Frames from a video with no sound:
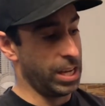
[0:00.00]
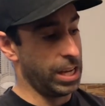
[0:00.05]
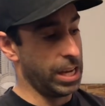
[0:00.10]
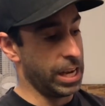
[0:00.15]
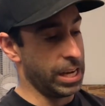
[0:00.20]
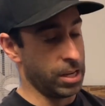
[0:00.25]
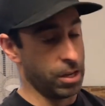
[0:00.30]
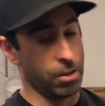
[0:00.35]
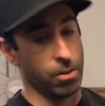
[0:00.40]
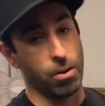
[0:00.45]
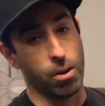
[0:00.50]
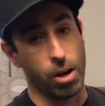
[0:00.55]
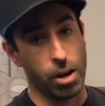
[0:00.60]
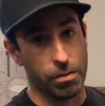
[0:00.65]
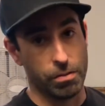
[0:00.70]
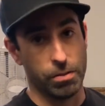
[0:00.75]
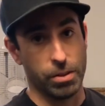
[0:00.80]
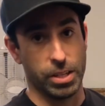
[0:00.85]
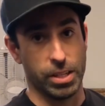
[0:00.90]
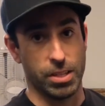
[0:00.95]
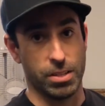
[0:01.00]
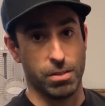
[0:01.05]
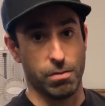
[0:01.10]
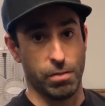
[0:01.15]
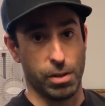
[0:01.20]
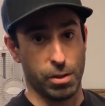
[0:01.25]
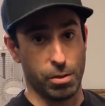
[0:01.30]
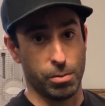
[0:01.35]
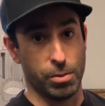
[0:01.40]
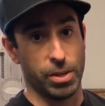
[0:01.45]
any other offering is
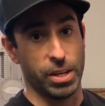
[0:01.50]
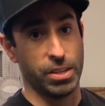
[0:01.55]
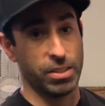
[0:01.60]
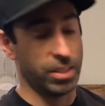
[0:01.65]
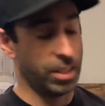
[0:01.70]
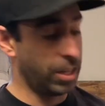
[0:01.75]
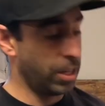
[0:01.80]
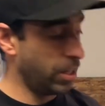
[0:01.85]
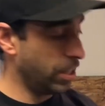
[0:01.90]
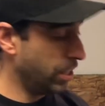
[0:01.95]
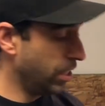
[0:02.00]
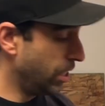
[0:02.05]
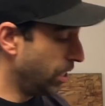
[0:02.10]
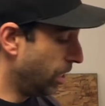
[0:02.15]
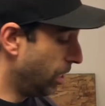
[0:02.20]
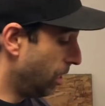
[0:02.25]
available out there,